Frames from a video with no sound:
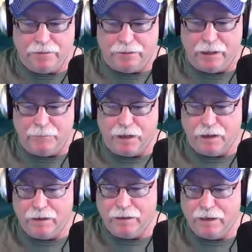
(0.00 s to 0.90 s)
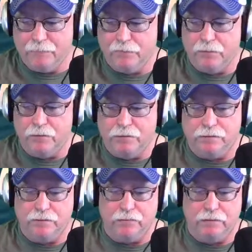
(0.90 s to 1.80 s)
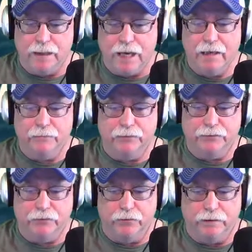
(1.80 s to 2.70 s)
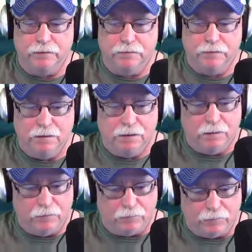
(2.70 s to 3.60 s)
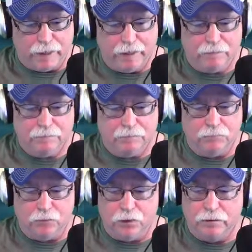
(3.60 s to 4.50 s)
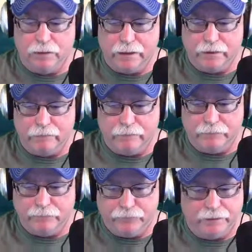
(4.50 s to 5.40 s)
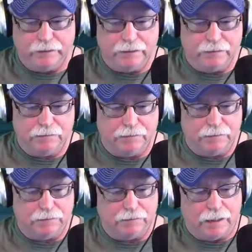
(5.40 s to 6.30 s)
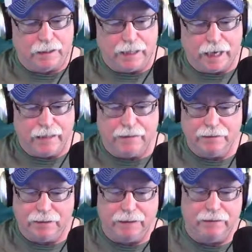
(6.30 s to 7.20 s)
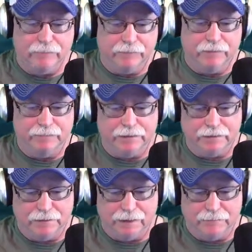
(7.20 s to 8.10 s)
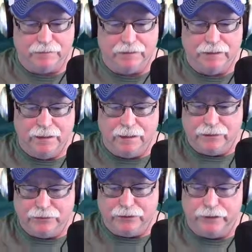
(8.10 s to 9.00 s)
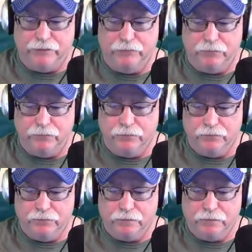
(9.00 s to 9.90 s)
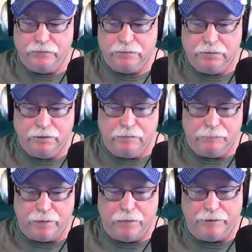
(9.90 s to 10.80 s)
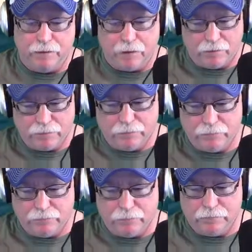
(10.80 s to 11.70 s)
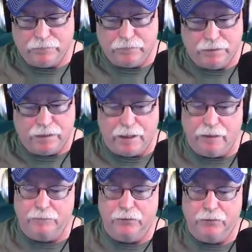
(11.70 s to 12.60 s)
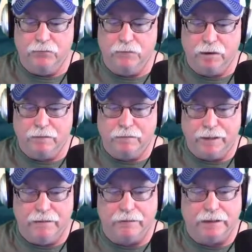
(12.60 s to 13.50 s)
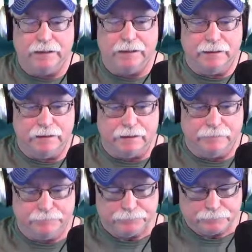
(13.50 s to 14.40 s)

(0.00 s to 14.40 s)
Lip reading: Yamaha Outboards, the reliable choice. Lowrance, world leader in fishing since 1957. Gene Larew Lures, Bobby Garland Lures, and Blue Water LED.